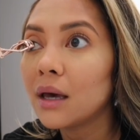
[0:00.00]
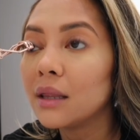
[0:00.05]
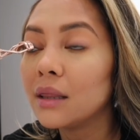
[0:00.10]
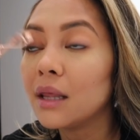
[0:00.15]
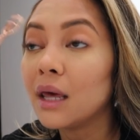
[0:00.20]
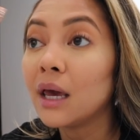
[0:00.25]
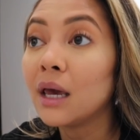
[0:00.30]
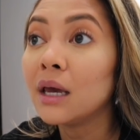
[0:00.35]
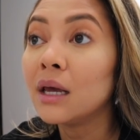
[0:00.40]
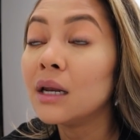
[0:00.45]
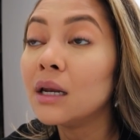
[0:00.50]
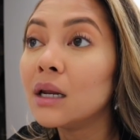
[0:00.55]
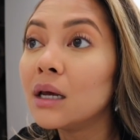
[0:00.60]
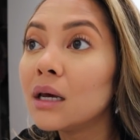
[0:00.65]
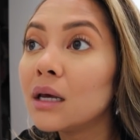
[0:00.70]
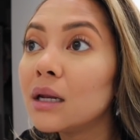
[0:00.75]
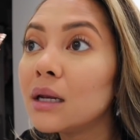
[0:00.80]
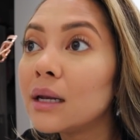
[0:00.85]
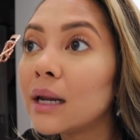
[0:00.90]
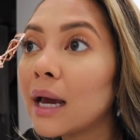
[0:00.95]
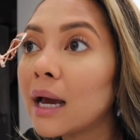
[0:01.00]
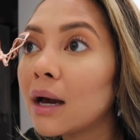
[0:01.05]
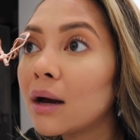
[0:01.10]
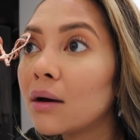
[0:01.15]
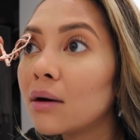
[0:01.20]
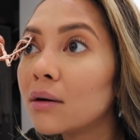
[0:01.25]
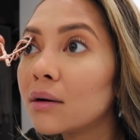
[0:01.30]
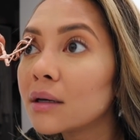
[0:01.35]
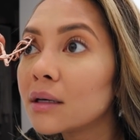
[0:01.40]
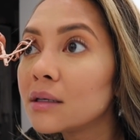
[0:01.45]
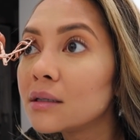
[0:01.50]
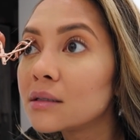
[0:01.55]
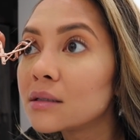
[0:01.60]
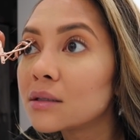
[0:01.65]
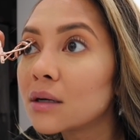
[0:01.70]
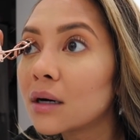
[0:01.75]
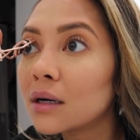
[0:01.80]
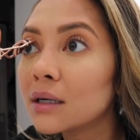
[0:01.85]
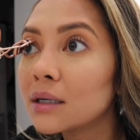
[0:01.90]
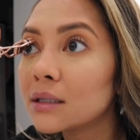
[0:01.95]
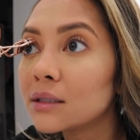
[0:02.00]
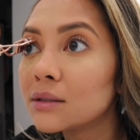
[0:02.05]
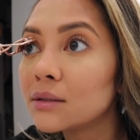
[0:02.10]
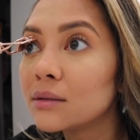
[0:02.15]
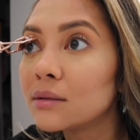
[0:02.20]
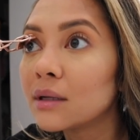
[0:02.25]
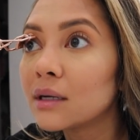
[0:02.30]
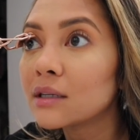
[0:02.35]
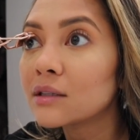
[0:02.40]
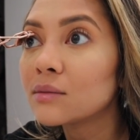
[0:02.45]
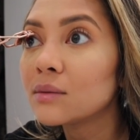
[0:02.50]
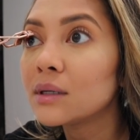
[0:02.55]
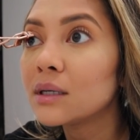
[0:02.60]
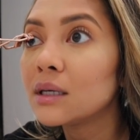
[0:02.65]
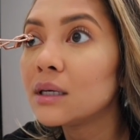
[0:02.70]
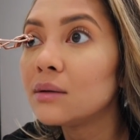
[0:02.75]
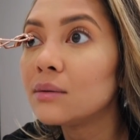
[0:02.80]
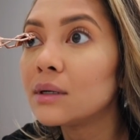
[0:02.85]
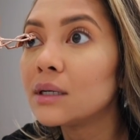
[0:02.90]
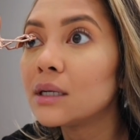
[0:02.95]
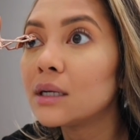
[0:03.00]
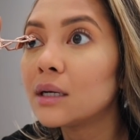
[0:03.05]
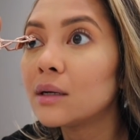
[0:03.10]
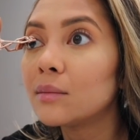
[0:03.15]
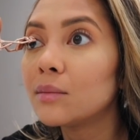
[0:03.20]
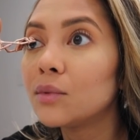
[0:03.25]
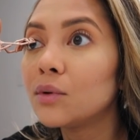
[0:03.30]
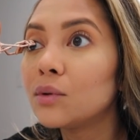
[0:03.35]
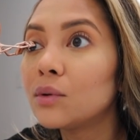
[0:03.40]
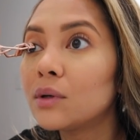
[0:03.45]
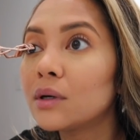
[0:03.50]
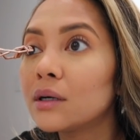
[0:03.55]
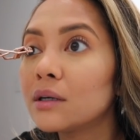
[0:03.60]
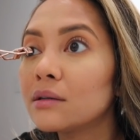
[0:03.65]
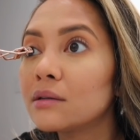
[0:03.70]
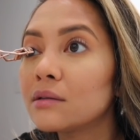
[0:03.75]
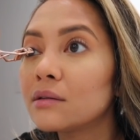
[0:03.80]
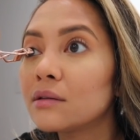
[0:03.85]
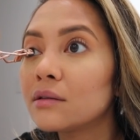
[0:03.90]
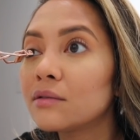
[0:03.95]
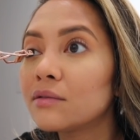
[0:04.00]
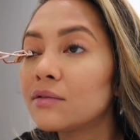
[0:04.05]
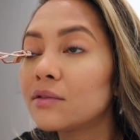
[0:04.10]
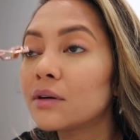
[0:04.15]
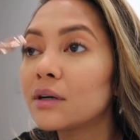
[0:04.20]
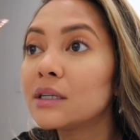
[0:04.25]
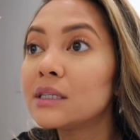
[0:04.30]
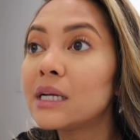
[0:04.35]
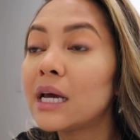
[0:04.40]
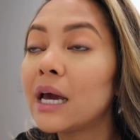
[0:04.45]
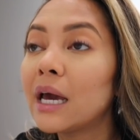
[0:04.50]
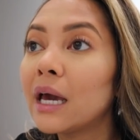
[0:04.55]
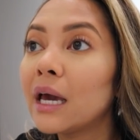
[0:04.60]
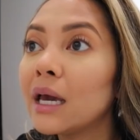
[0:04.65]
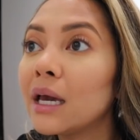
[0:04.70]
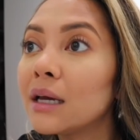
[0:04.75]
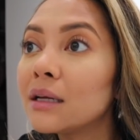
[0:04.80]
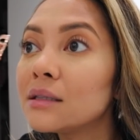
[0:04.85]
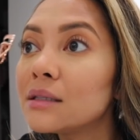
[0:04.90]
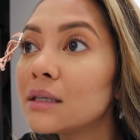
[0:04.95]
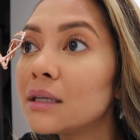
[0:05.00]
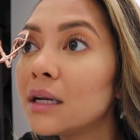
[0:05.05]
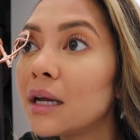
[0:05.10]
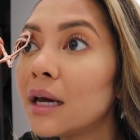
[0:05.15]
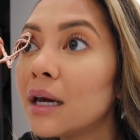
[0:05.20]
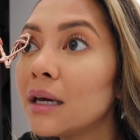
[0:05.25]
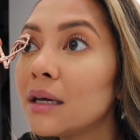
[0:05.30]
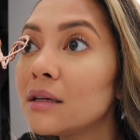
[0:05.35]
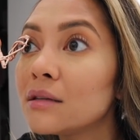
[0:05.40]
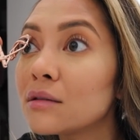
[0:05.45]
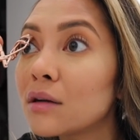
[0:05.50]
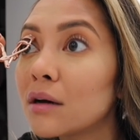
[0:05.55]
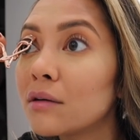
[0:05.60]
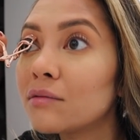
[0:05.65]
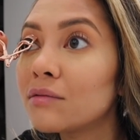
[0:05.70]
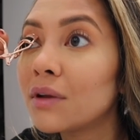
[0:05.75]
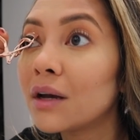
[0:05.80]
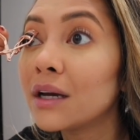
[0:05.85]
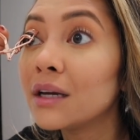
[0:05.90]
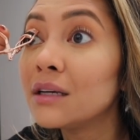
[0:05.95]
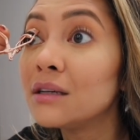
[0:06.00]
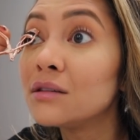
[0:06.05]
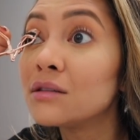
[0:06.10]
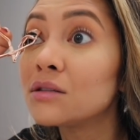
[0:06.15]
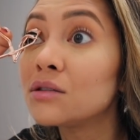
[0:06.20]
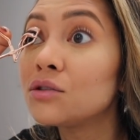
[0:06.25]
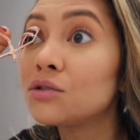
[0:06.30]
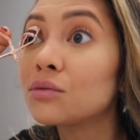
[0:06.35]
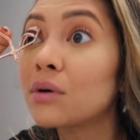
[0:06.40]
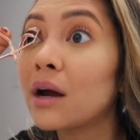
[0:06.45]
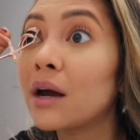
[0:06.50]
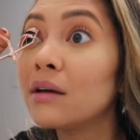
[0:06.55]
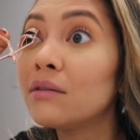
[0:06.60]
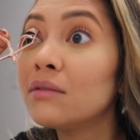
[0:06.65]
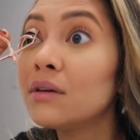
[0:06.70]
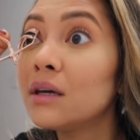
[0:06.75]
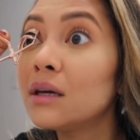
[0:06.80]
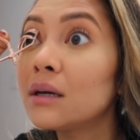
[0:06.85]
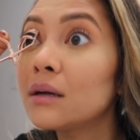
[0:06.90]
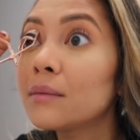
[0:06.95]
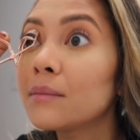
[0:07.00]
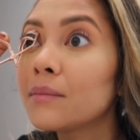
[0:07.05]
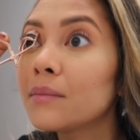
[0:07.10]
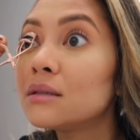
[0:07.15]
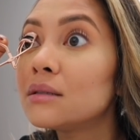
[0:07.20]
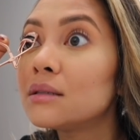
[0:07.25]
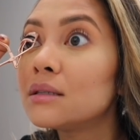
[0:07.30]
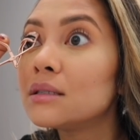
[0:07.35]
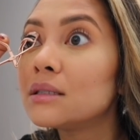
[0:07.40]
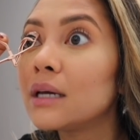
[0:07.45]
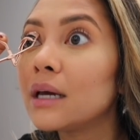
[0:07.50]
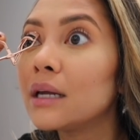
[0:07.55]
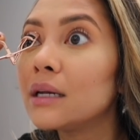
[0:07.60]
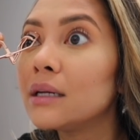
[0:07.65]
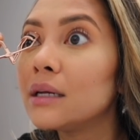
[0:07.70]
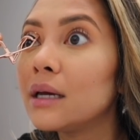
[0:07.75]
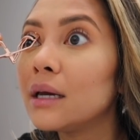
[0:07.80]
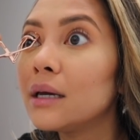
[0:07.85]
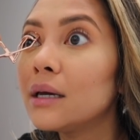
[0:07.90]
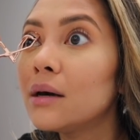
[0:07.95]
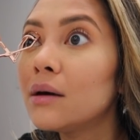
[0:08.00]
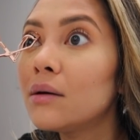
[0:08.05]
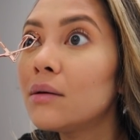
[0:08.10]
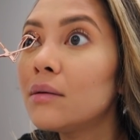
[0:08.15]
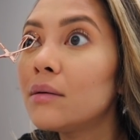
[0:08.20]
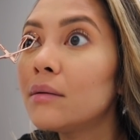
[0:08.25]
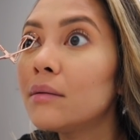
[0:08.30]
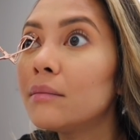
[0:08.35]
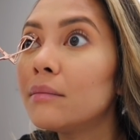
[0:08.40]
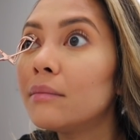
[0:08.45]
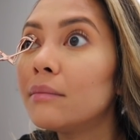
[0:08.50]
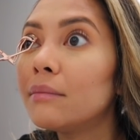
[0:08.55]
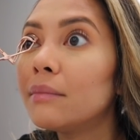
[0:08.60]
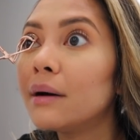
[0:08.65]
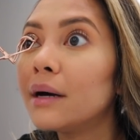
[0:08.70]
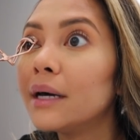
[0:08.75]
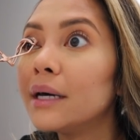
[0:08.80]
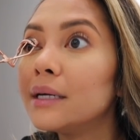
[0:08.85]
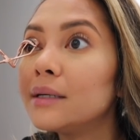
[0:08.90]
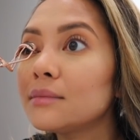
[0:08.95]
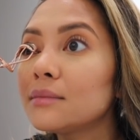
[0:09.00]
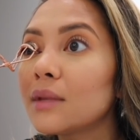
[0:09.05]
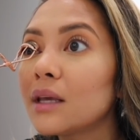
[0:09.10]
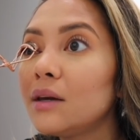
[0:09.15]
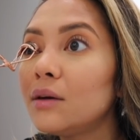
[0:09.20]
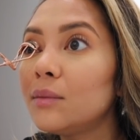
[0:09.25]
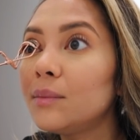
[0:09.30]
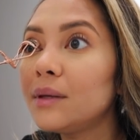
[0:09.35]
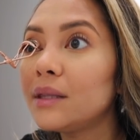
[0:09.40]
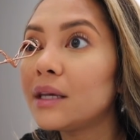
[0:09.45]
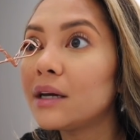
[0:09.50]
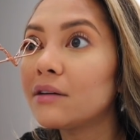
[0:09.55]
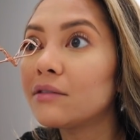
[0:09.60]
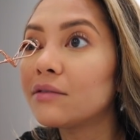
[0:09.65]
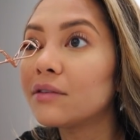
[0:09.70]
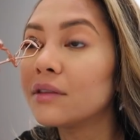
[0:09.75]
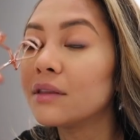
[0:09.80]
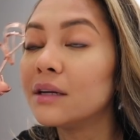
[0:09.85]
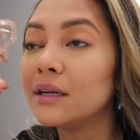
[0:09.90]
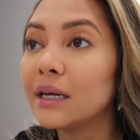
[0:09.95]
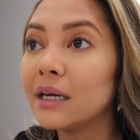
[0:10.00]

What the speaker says: And then now he's starting to. Last week he went up north for a day. Today he's not flying, he's driving to San Diego, but he'll be there for the